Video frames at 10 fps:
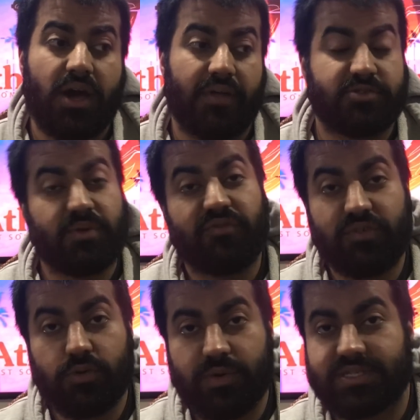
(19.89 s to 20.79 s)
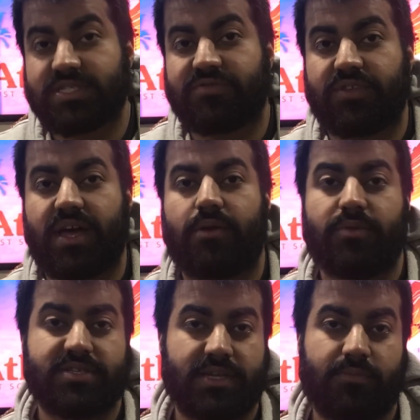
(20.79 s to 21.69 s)
There's been a few reasons for that.
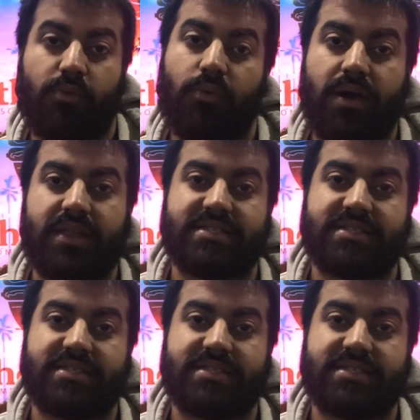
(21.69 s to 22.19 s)
Reason number one